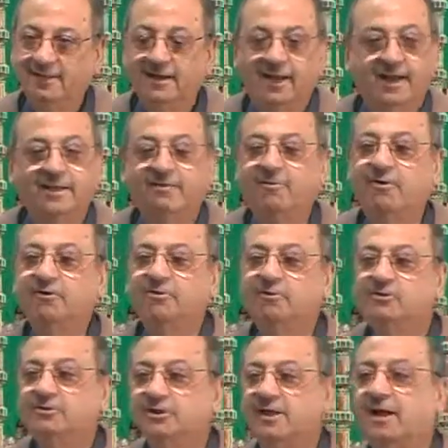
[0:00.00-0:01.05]
And what will you
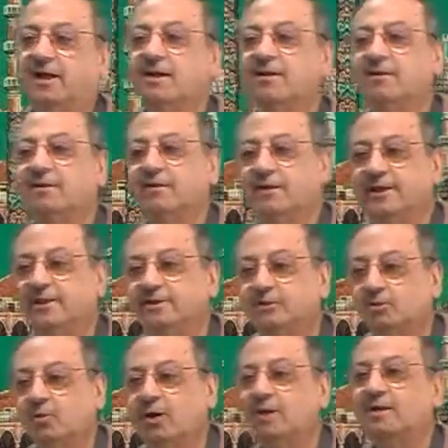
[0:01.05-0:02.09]
say?
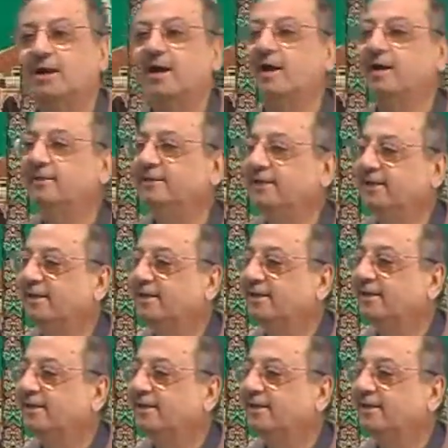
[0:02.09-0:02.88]
Ra'aytu al-Qadi?